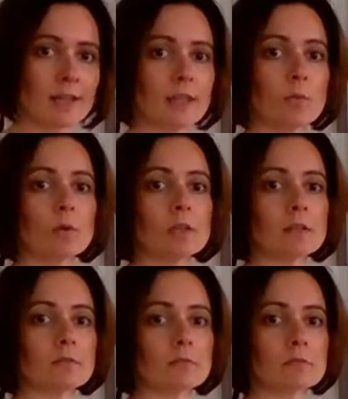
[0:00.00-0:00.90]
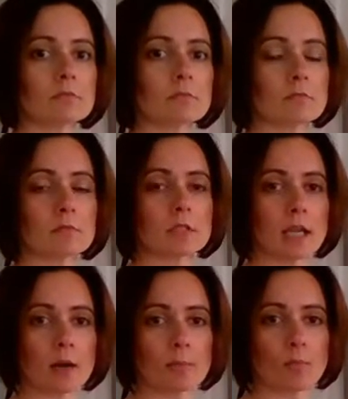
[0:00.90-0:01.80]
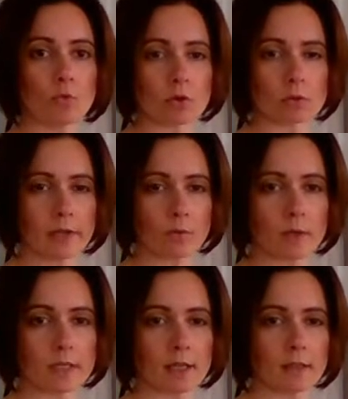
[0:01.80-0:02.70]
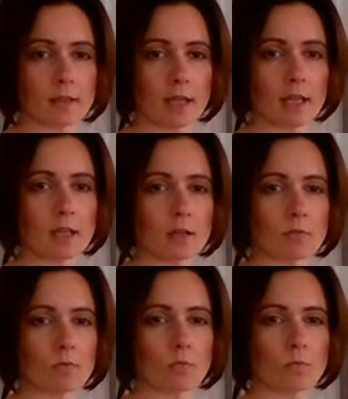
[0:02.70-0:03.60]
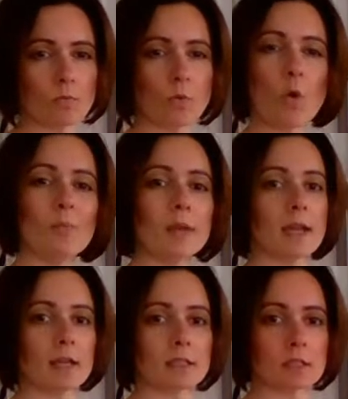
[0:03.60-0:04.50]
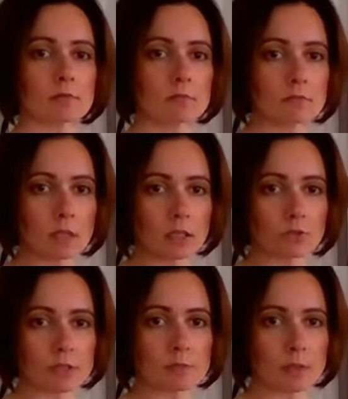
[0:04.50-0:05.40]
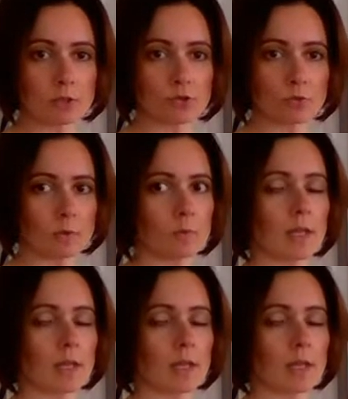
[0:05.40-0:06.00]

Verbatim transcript: they will take up more liquid and they won't be as like crispy and chewy.